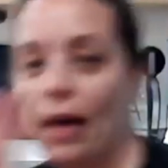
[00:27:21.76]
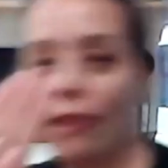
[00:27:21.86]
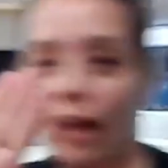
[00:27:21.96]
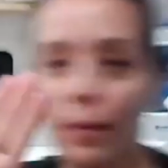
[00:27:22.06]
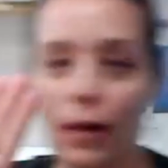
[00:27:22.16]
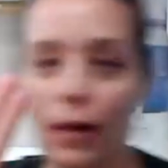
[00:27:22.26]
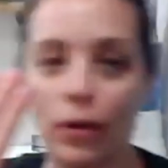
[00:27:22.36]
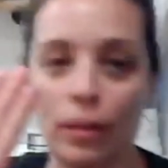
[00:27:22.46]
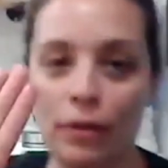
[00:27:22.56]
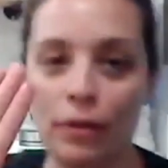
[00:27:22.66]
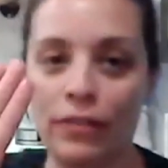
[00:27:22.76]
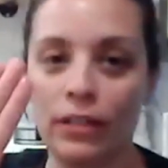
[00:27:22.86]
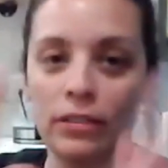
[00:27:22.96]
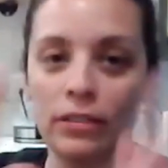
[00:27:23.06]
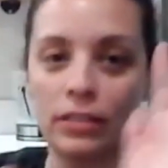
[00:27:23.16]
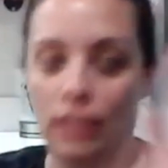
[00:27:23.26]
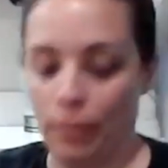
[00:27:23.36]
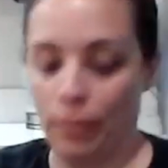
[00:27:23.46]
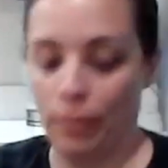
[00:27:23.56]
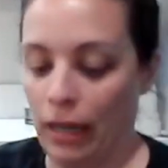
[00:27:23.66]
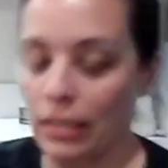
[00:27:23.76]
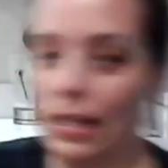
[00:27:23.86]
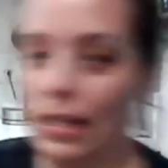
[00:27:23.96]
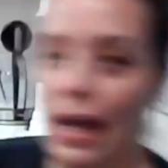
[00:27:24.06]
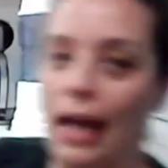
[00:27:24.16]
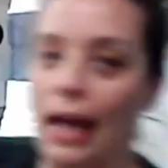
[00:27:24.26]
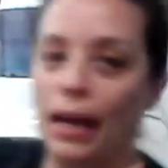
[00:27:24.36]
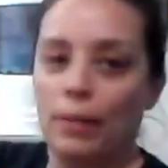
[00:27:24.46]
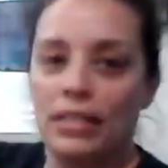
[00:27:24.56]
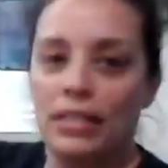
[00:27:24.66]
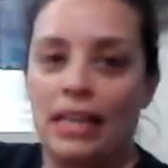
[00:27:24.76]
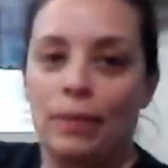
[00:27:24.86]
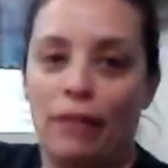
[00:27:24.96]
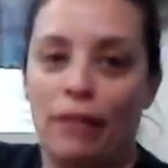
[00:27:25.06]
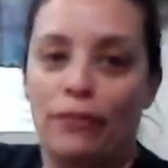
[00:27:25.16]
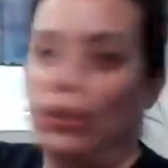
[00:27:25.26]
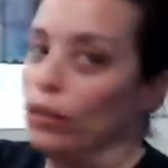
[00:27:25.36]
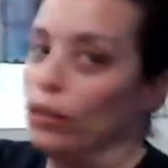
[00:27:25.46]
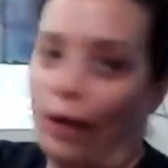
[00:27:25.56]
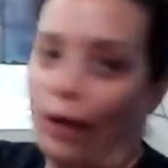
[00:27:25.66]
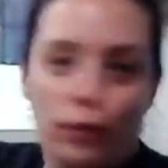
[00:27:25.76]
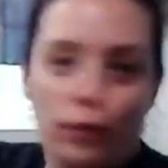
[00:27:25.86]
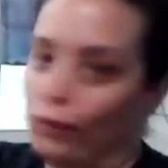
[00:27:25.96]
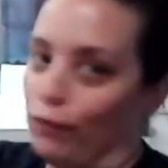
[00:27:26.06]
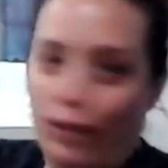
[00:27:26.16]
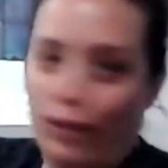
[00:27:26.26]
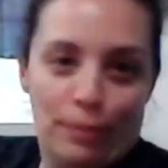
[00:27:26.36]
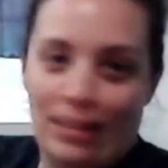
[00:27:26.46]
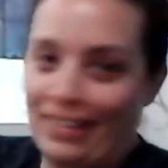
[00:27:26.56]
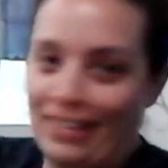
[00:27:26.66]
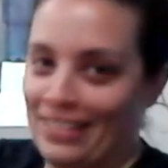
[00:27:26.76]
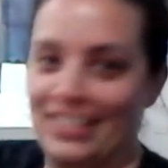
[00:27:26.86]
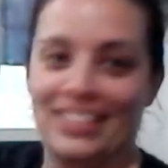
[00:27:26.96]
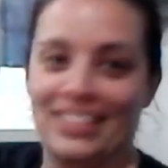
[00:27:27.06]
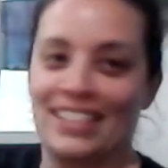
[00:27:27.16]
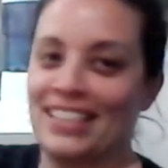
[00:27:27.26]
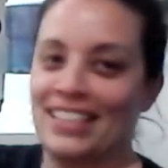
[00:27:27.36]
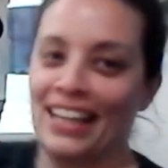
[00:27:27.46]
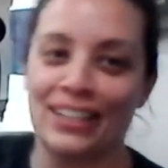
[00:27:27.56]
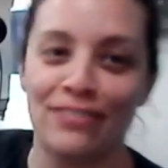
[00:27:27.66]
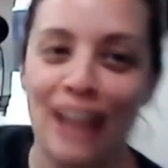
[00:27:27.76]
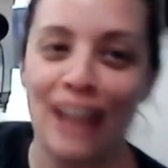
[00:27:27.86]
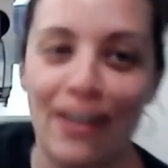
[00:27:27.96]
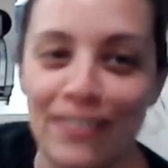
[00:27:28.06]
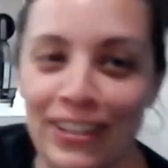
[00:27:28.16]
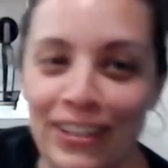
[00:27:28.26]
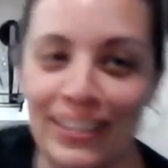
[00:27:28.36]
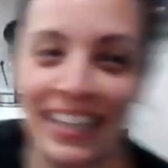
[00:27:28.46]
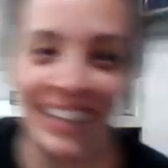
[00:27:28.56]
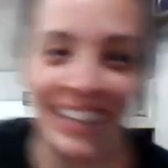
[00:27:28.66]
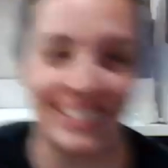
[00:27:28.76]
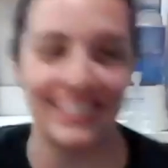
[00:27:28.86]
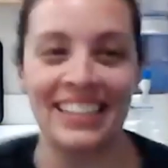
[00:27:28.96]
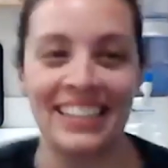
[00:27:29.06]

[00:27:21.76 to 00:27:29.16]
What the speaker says: got my oil on my fingers and my hand. And I'm going to take my foot. You don't have to lift your foot up like this. Just take your foot however you can get to it.